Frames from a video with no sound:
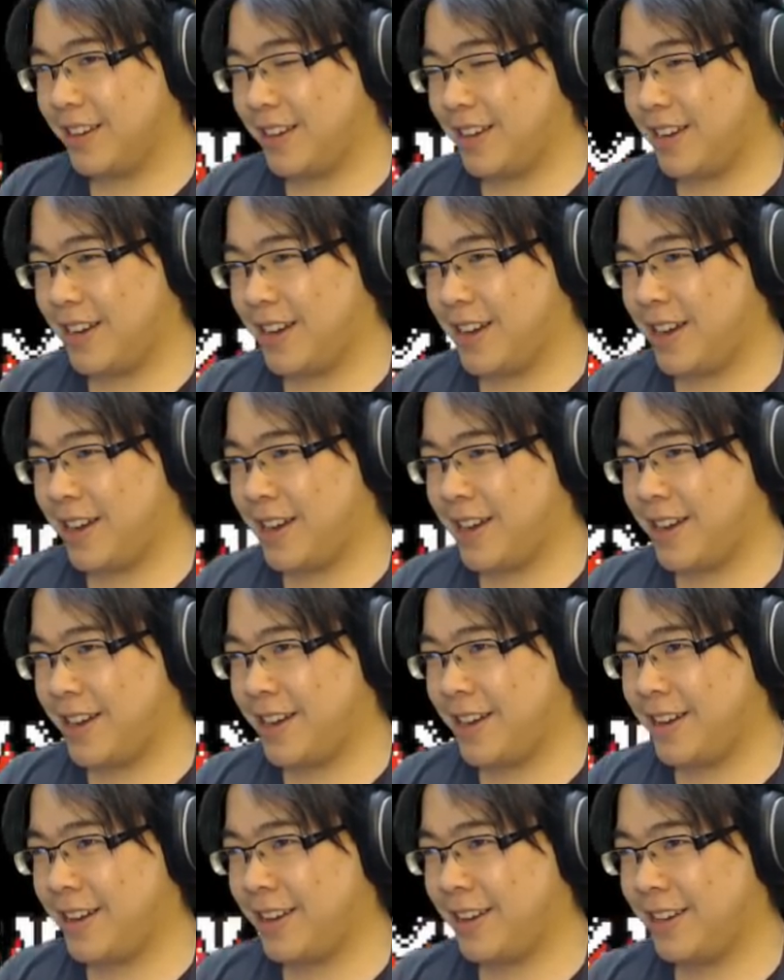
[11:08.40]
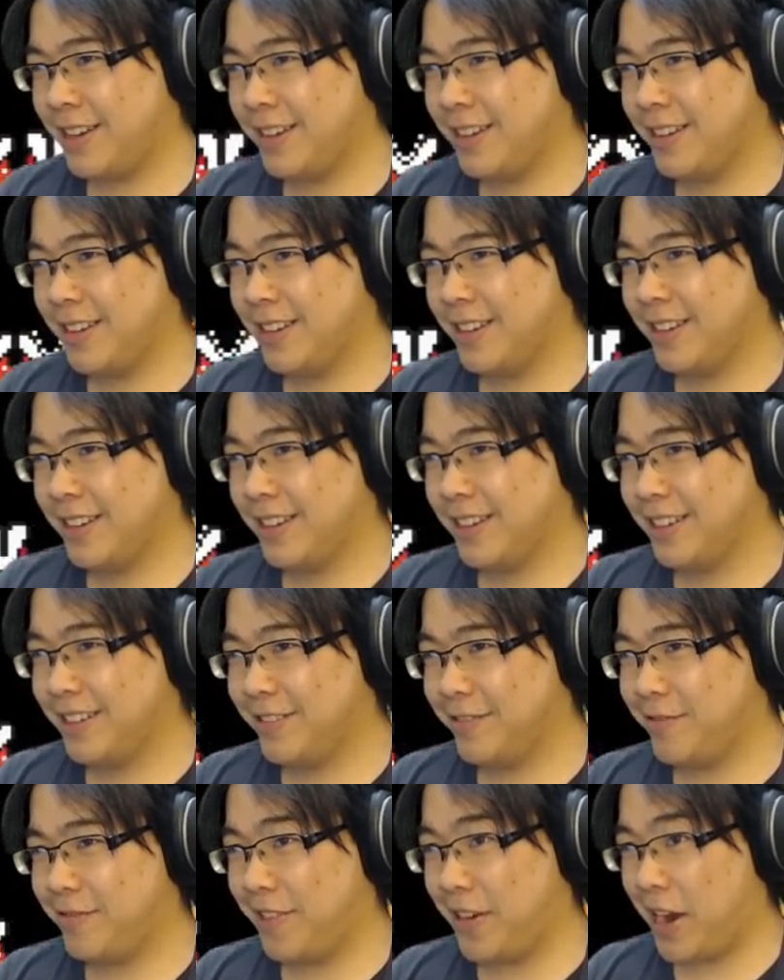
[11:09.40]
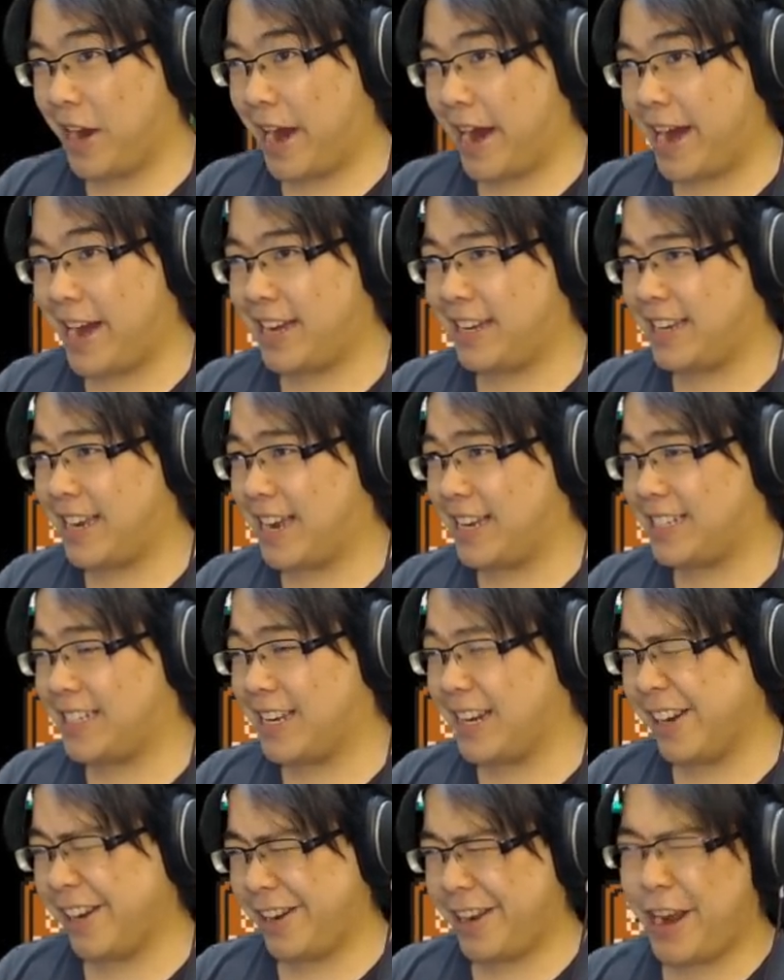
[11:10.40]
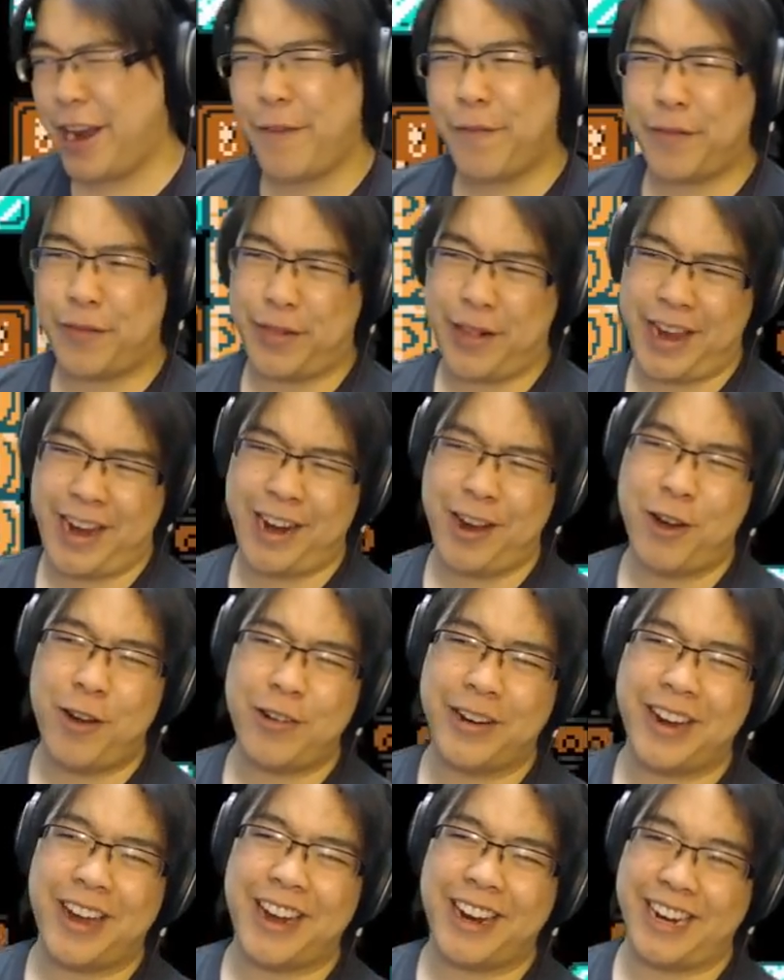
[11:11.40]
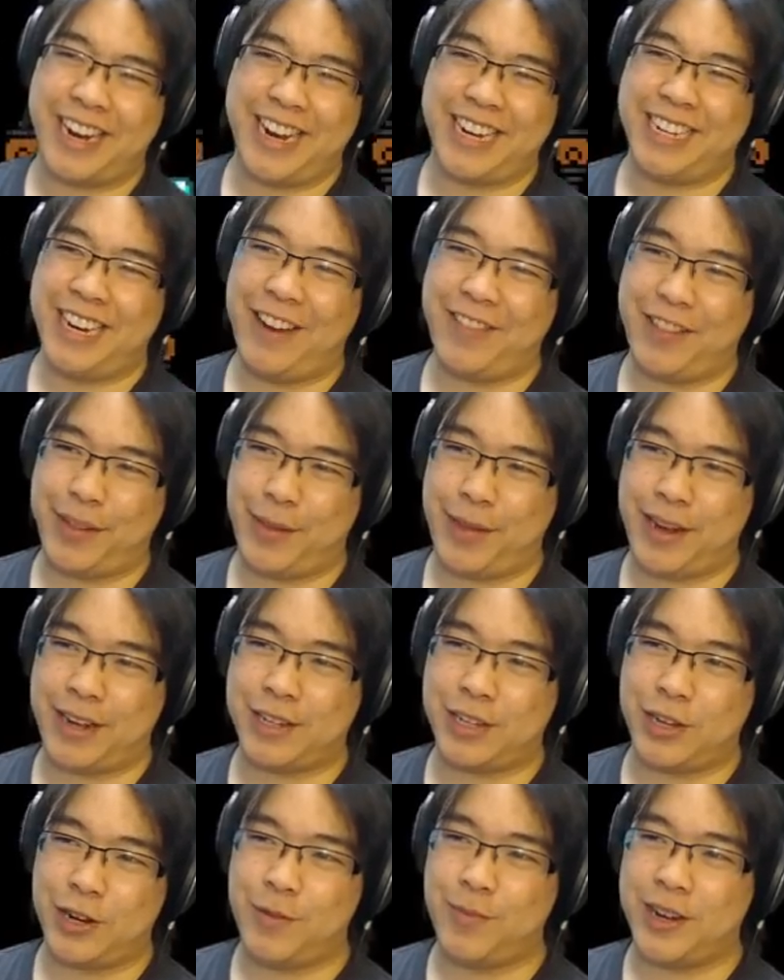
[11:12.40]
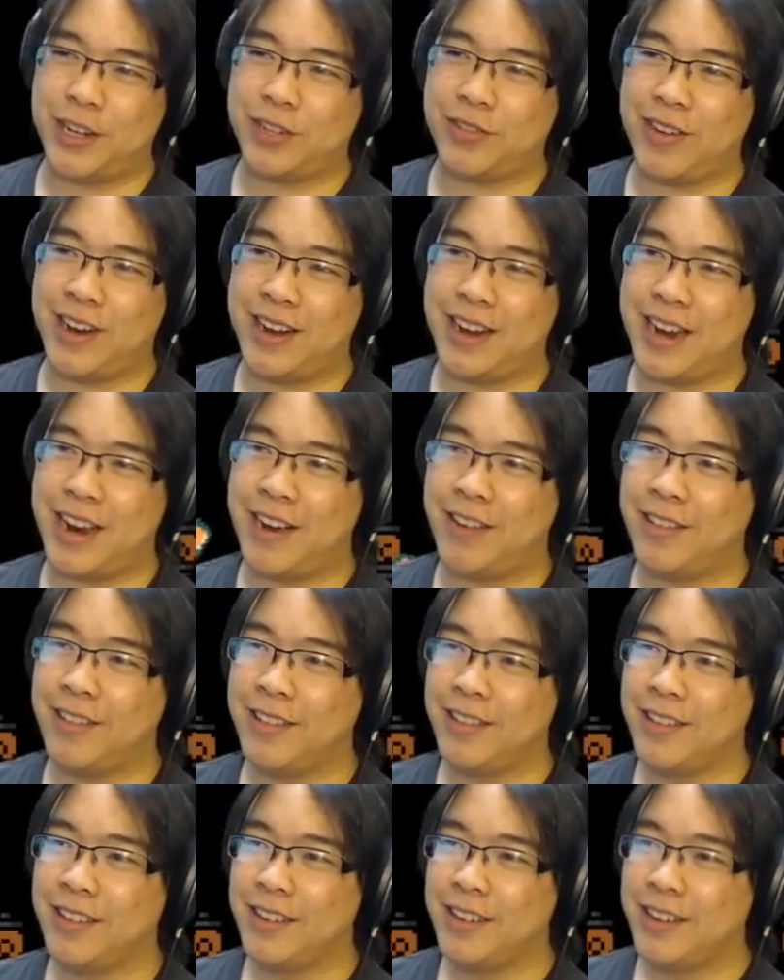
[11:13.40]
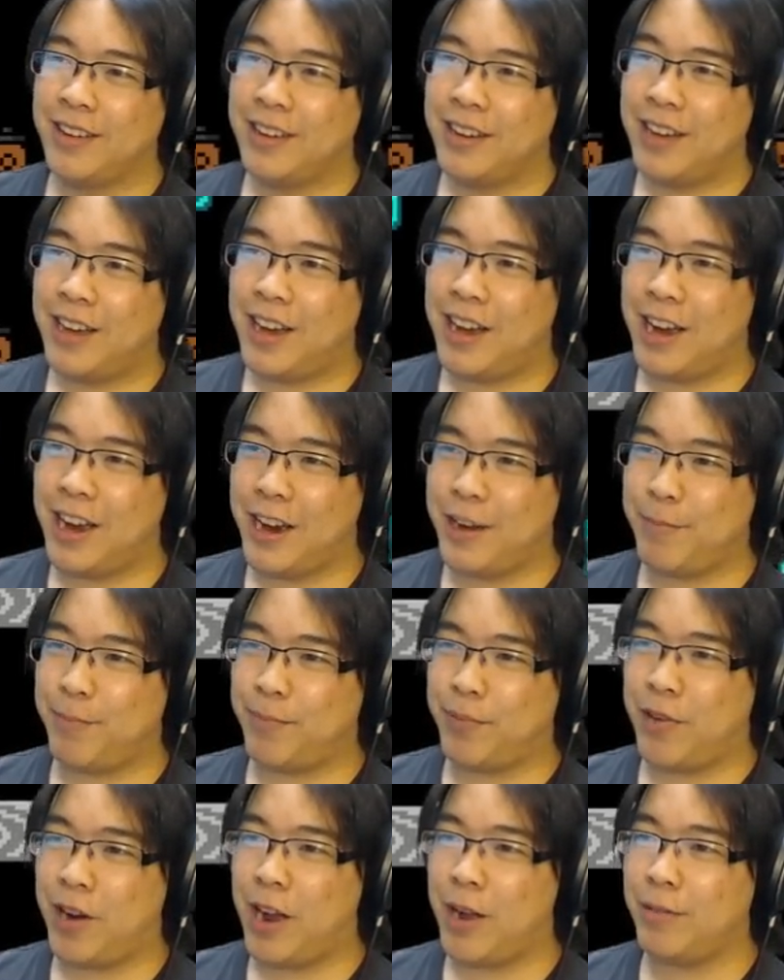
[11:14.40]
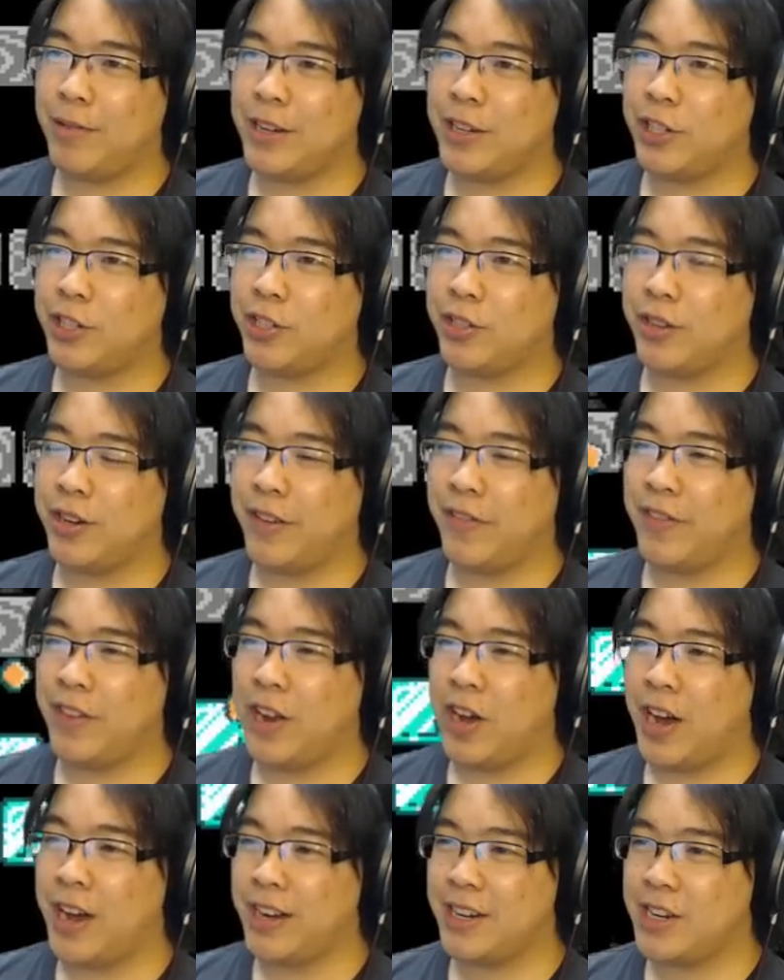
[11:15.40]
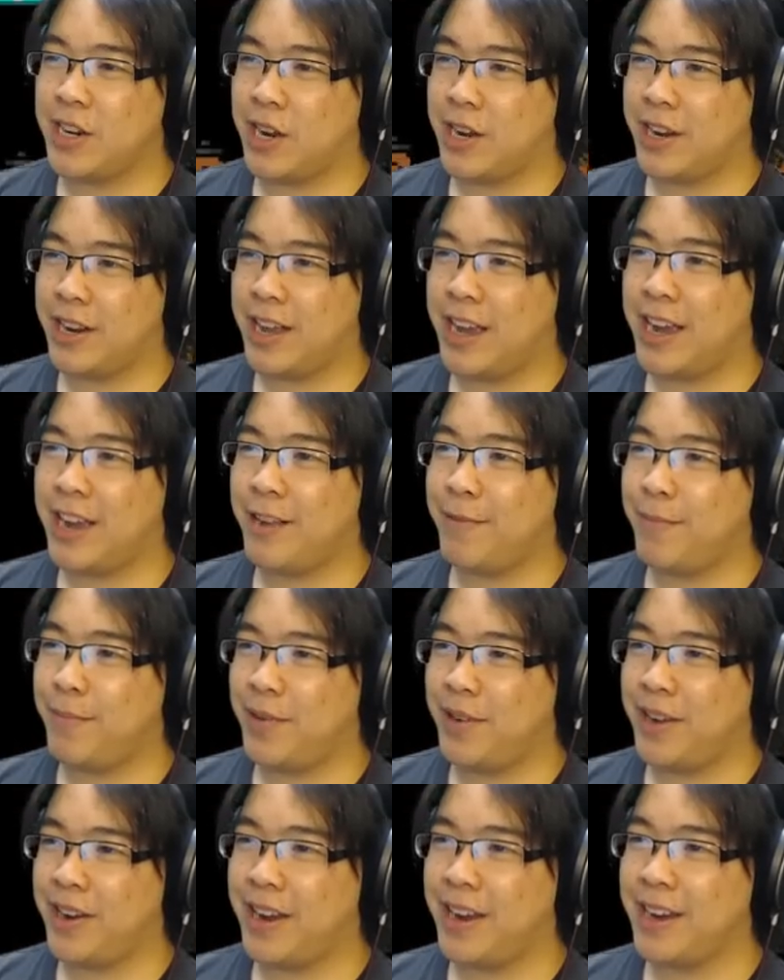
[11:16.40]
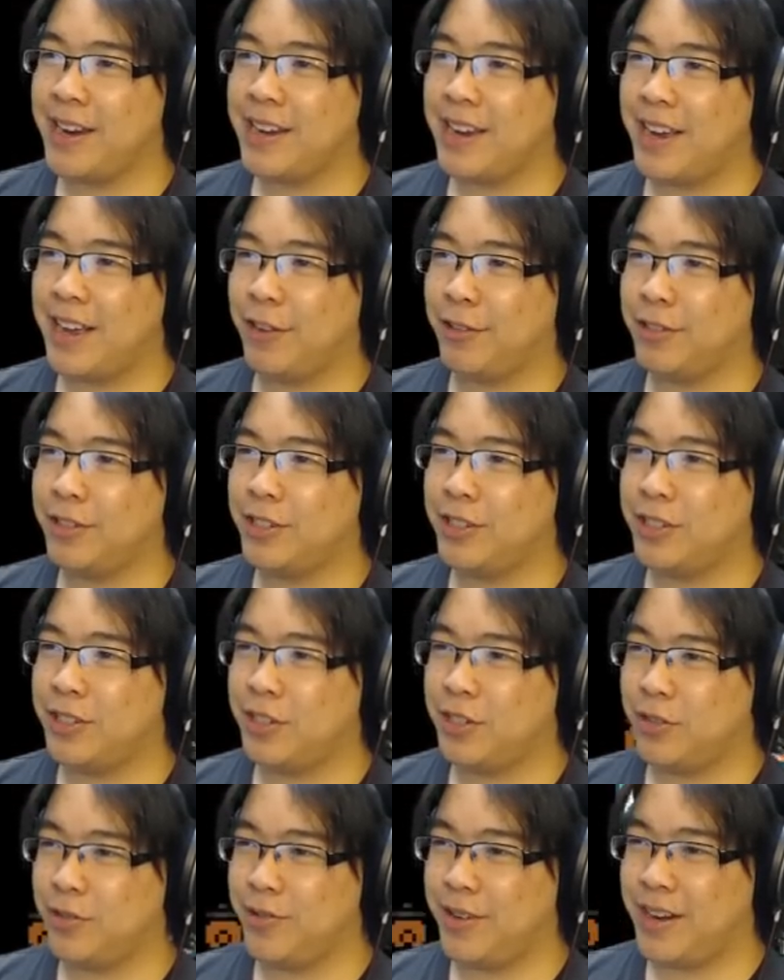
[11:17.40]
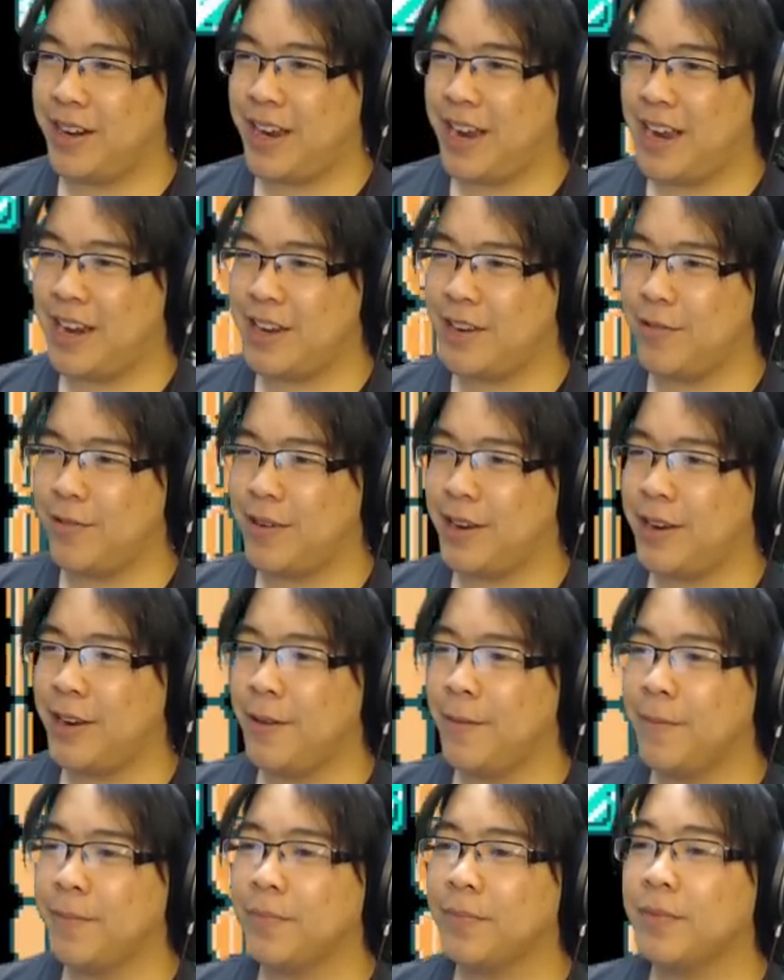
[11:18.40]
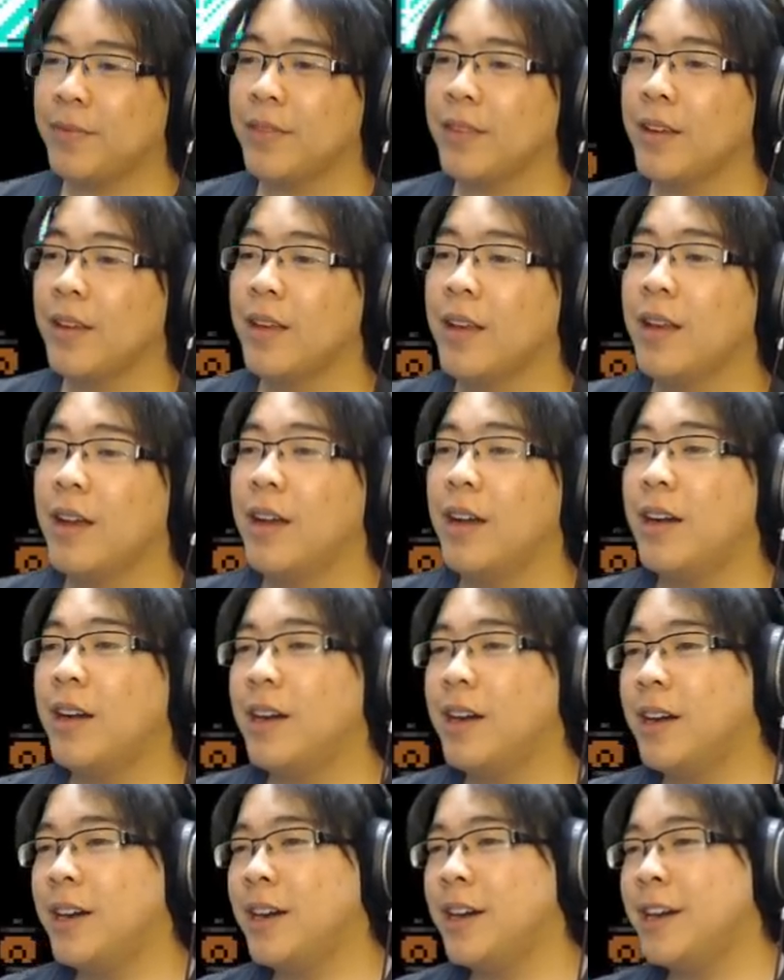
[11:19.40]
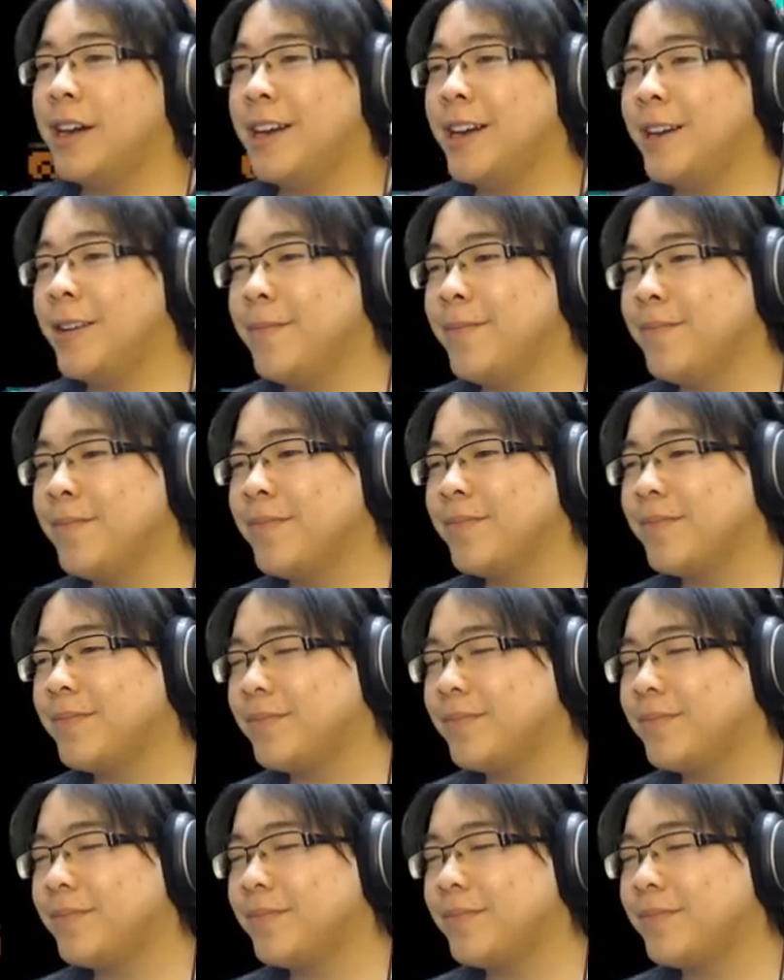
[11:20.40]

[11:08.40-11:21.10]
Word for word: Uh... Right, that's a leaf thing. Oh god, guys, I have to think so much right now. I probably should have not done that, but I'll do it anyway. Um...